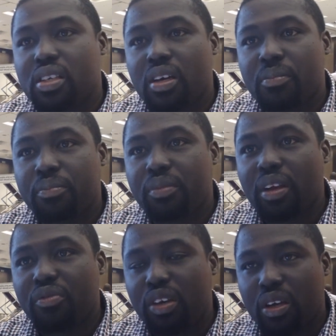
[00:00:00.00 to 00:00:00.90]

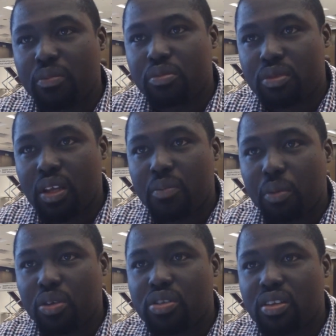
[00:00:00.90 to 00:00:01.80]
if they
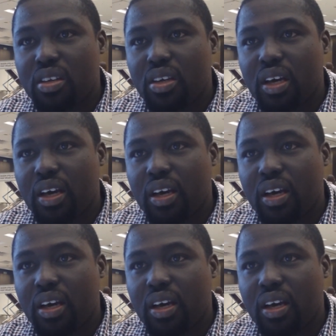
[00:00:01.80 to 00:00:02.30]
bought the